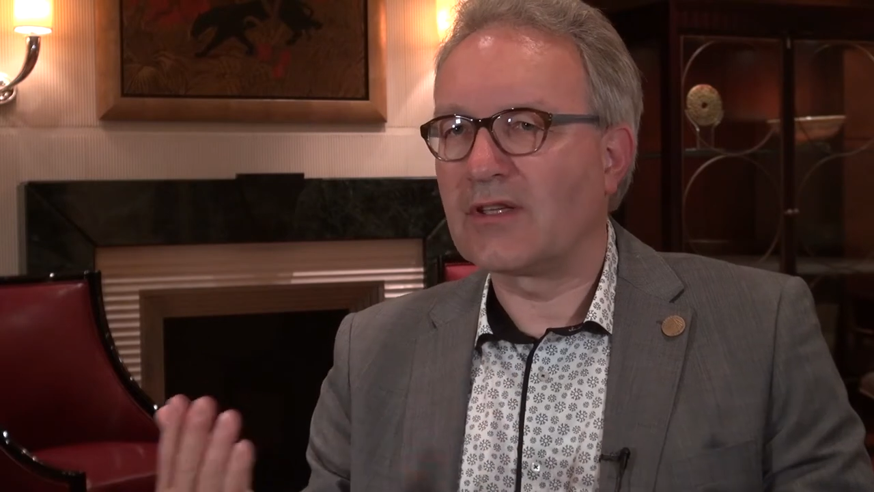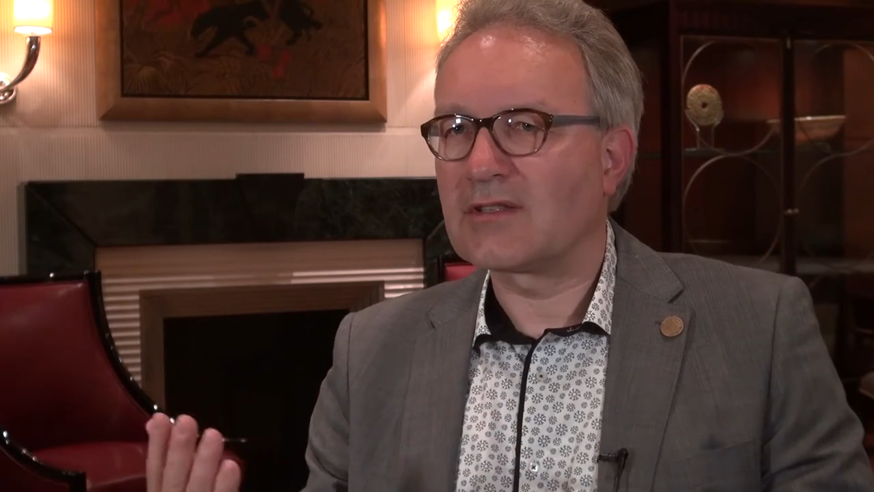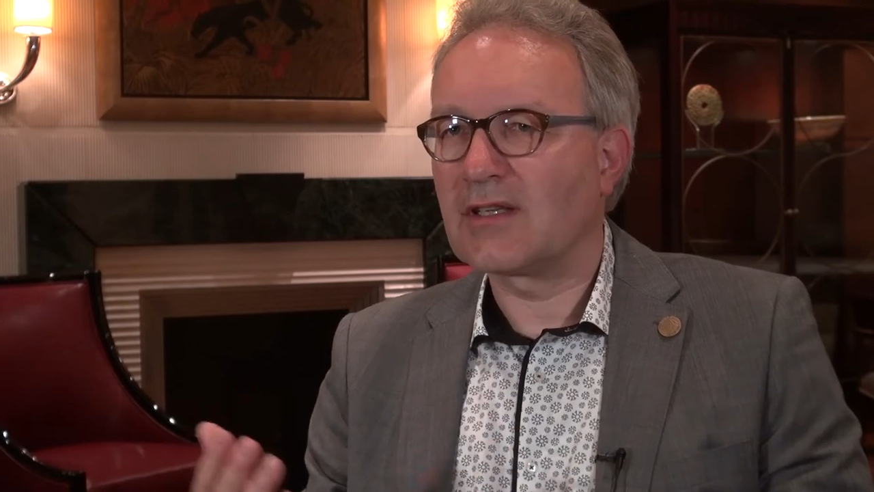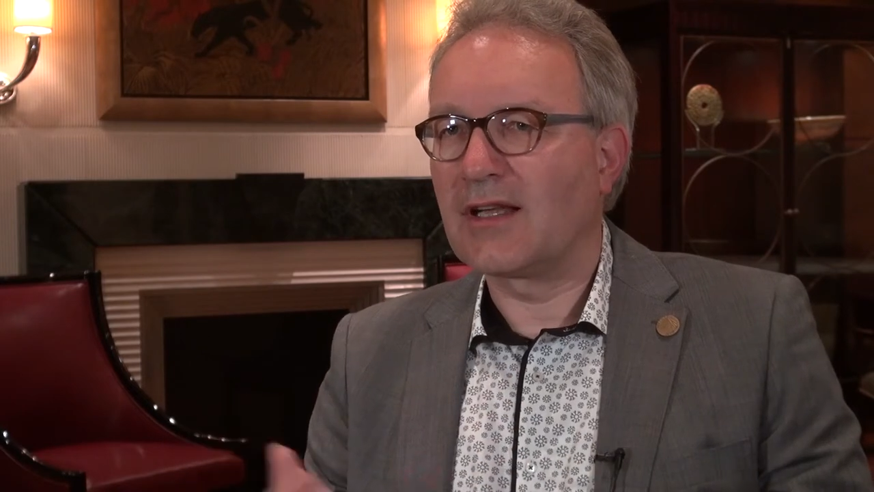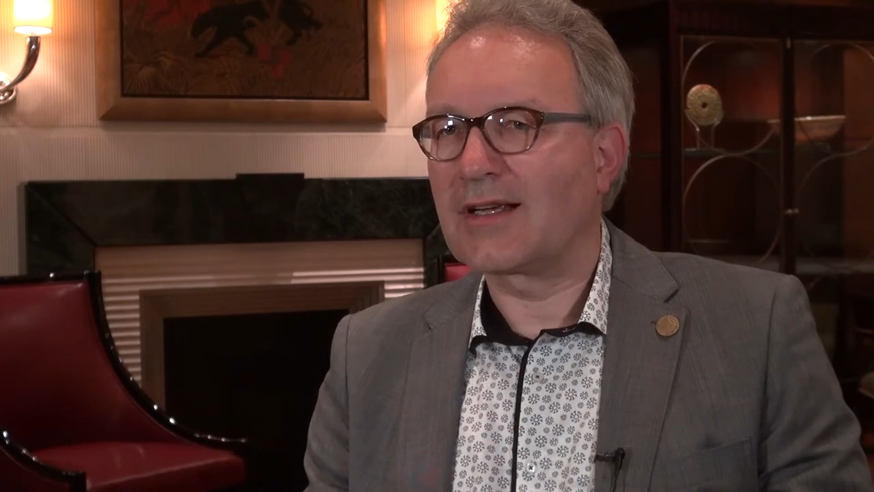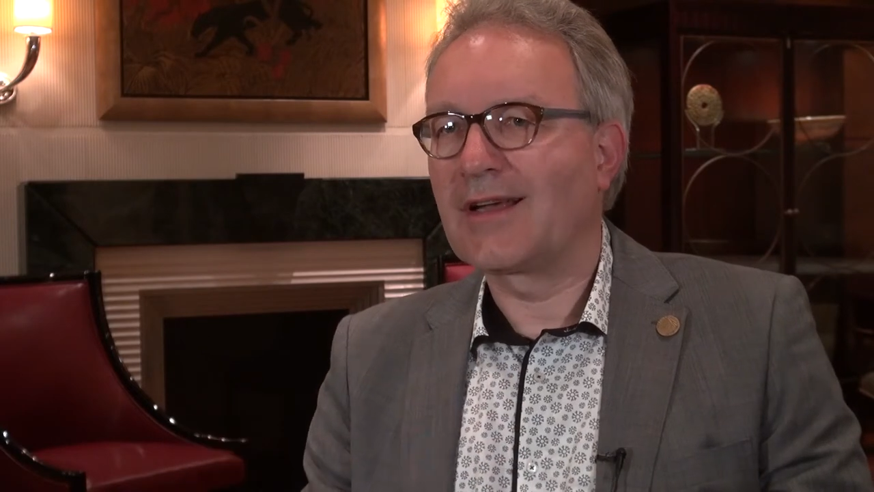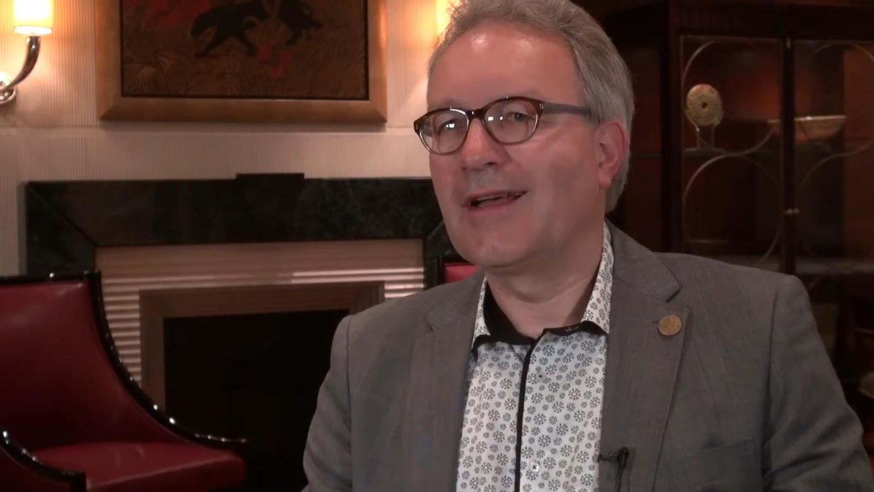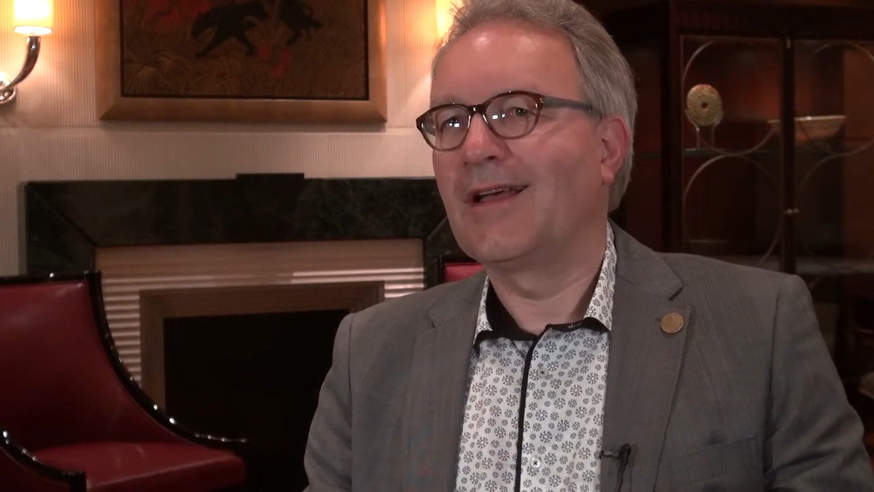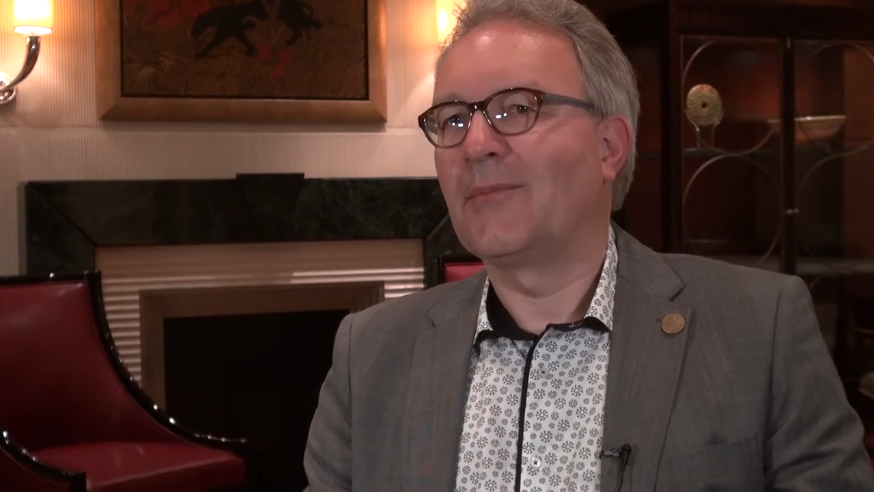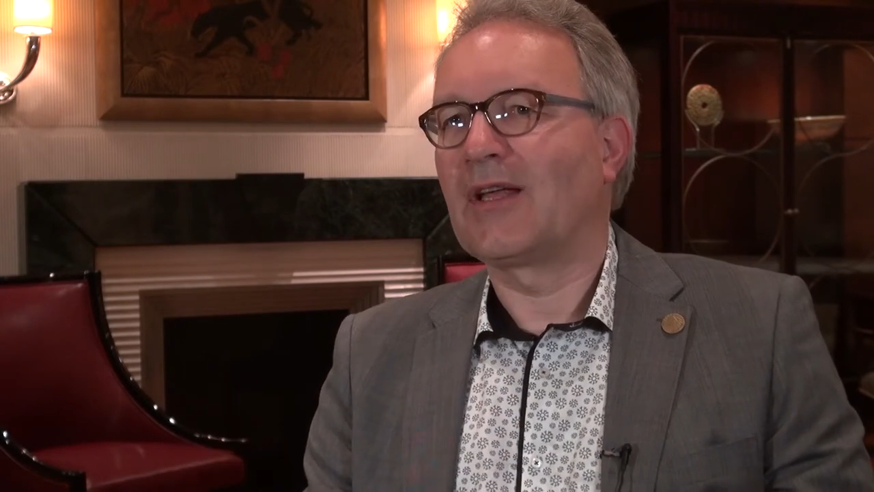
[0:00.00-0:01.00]
and slick
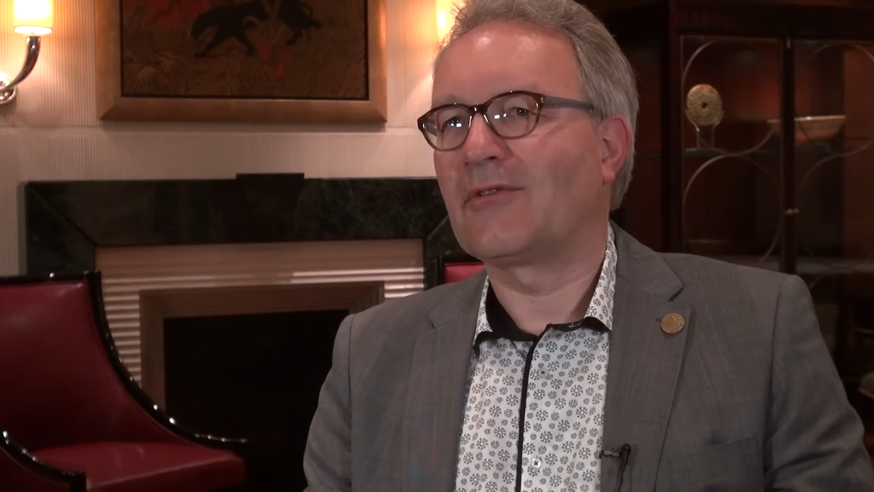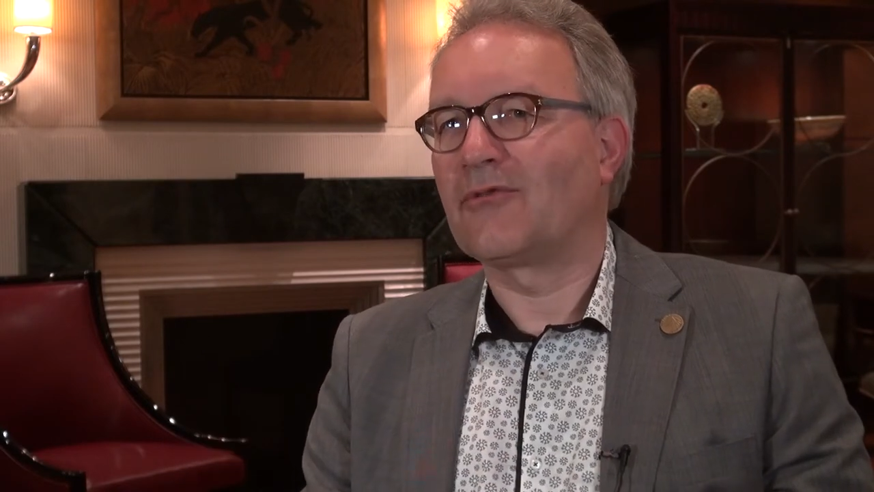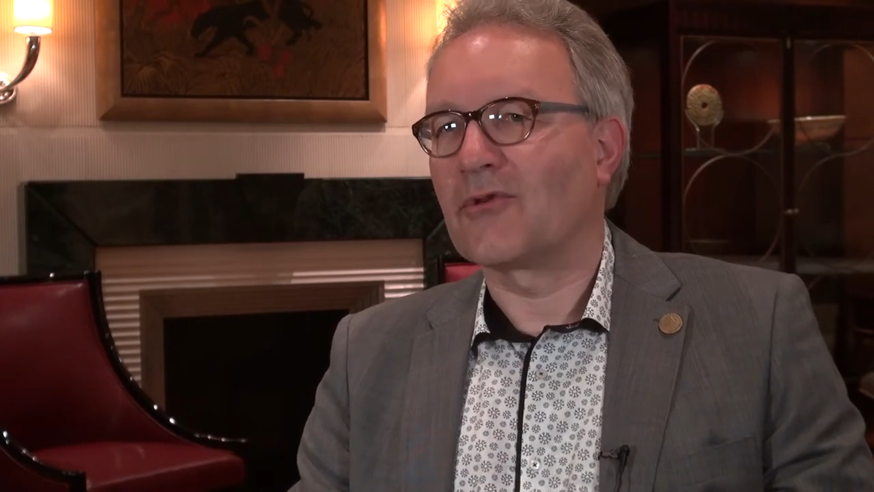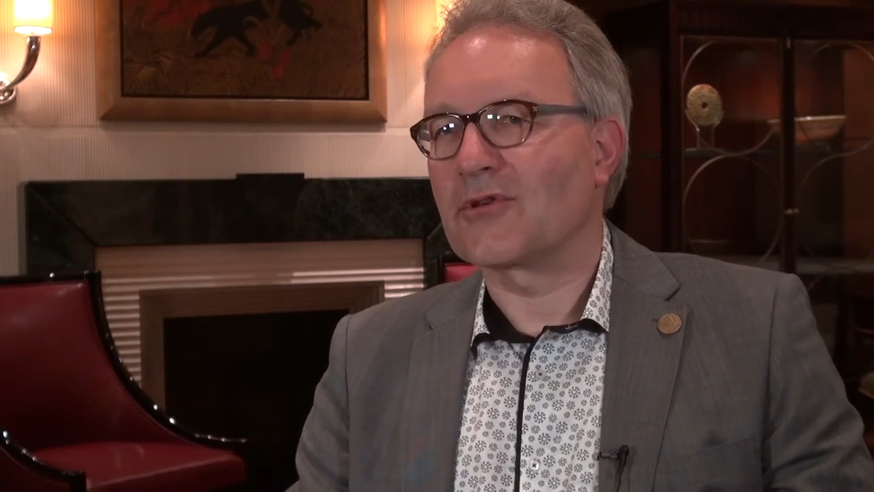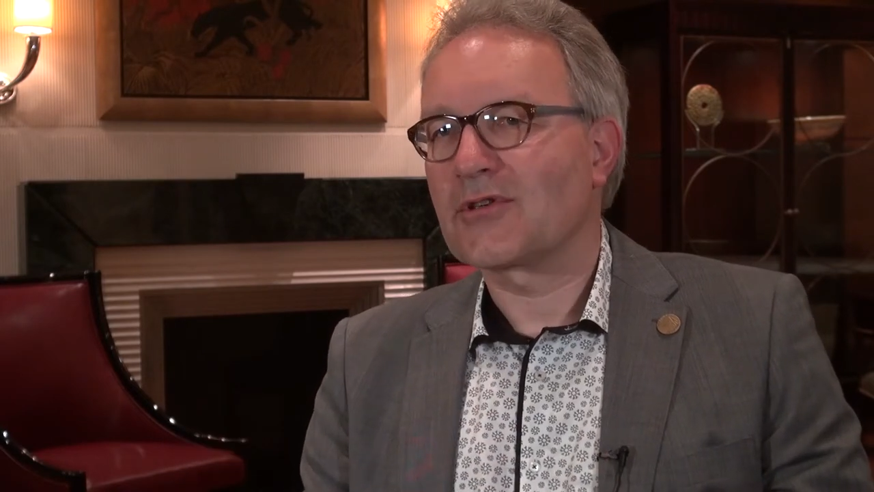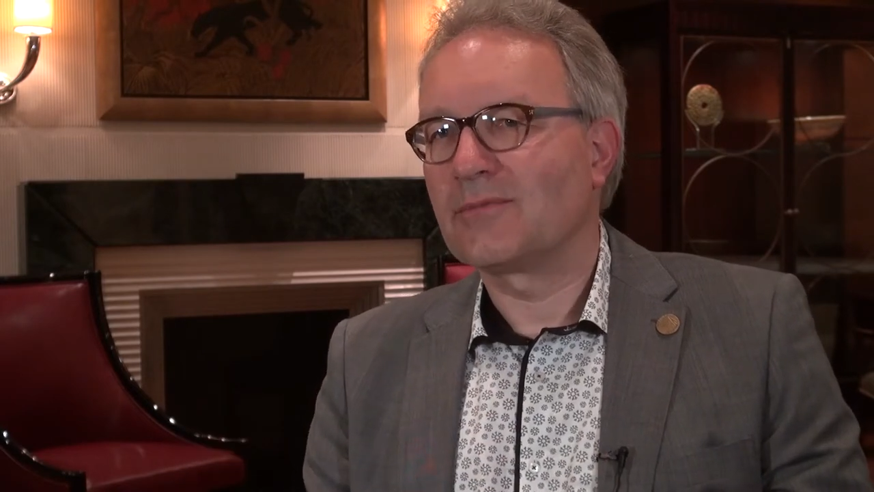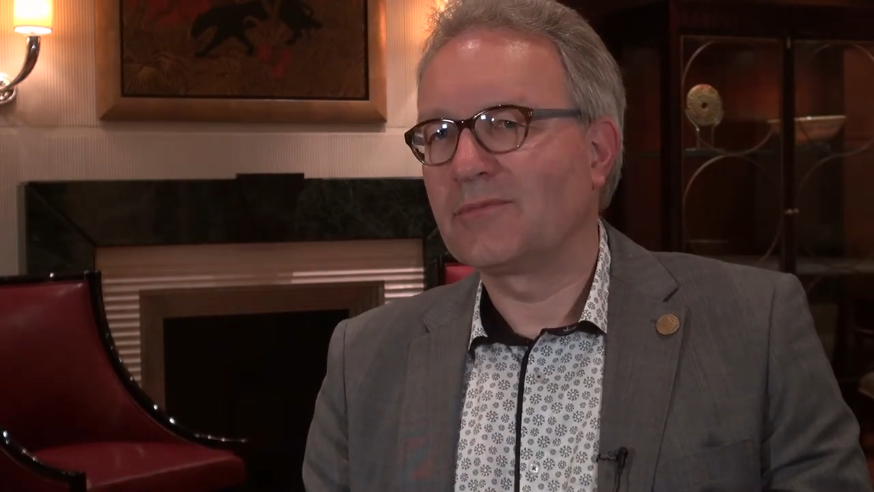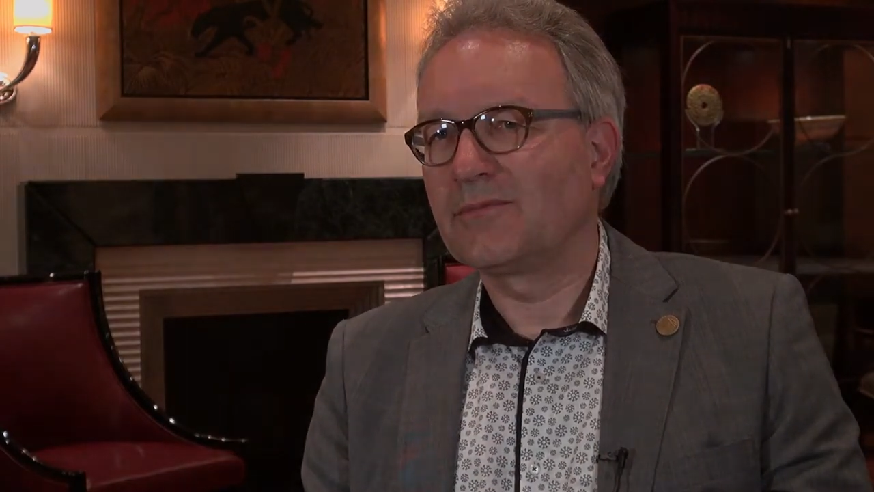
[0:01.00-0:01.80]
metaphors.